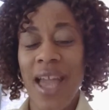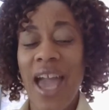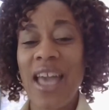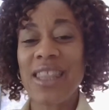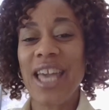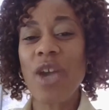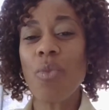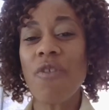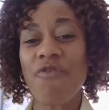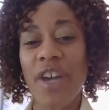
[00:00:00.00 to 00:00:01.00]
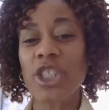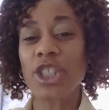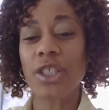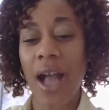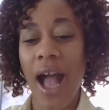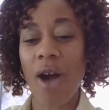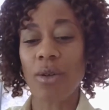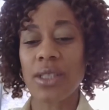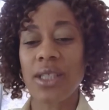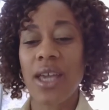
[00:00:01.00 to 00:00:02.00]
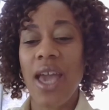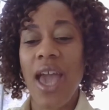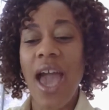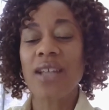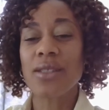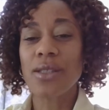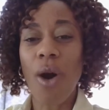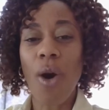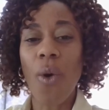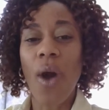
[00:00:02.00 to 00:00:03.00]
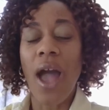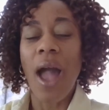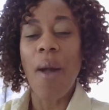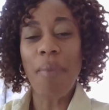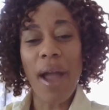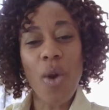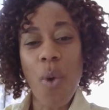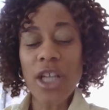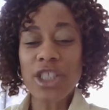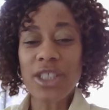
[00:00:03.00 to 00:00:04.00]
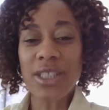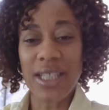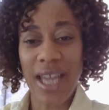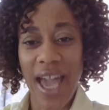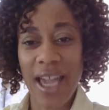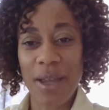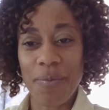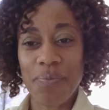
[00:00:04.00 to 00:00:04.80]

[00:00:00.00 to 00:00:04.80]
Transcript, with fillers: And they will venture out. And so, my question today